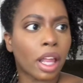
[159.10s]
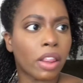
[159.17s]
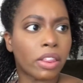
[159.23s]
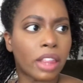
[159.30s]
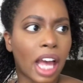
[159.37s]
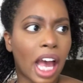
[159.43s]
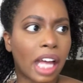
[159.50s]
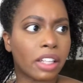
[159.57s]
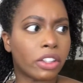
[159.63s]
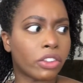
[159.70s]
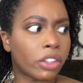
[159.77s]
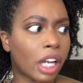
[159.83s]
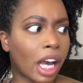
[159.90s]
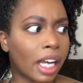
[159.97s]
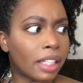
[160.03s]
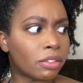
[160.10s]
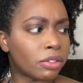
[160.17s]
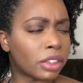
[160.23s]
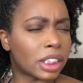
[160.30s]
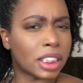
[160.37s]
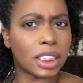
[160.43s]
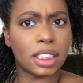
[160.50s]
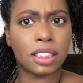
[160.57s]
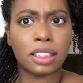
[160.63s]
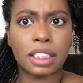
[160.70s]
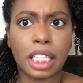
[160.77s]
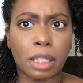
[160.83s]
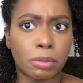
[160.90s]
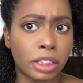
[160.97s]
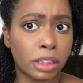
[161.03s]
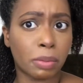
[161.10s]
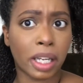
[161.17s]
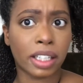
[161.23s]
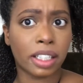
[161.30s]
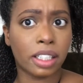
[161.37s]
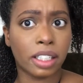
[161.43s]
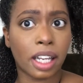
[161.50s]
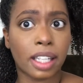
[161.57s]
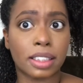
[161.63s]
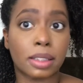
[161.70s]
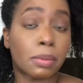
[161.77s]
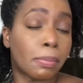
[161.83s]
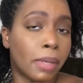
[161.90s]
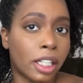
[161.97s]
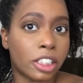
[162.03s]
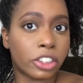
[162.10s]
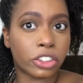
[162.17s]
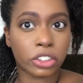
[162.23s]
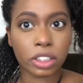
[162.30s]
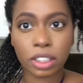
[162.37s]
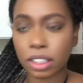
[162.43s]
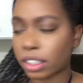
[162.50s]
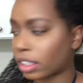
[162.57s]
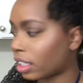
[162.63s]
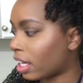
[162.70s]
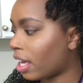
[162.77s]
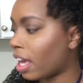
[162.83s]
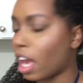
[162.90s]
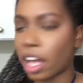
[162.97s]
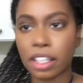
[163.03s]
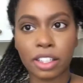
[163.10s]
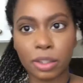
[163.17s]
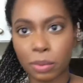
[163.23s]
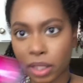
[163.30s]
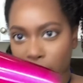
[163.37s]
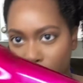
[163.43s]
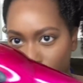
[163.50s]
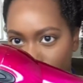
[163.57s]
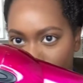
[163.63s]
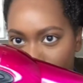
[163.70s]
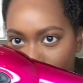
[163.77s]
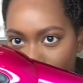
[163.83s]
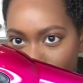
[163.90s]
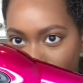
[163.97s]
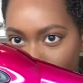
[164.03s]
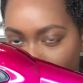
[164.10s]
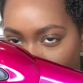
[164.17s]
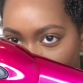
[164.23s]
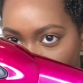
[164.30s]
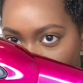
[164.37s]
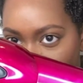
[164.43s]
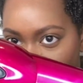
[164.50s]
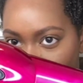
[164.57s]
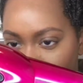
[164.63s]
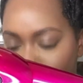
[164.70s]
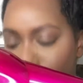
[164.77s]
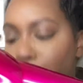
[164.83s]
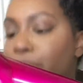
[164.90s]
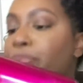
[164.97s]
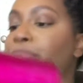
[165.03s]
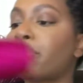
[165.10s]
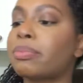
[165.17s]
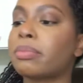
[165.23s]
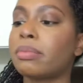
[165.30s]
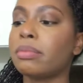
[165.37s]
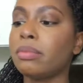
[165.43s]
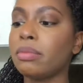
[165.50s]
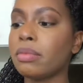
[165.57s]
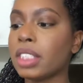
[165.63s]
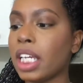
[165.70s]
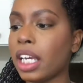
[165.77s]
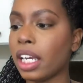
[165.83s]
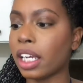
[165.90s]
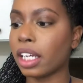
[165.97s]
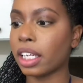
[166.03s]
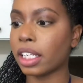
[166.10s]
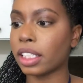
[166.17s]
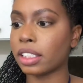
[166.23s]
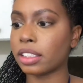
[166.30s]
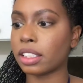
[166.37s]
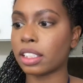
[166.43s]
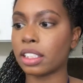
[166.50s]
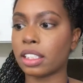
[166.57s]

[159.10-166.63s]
that they're not really damaged by the heat as much. And then you make it your blow dryer, and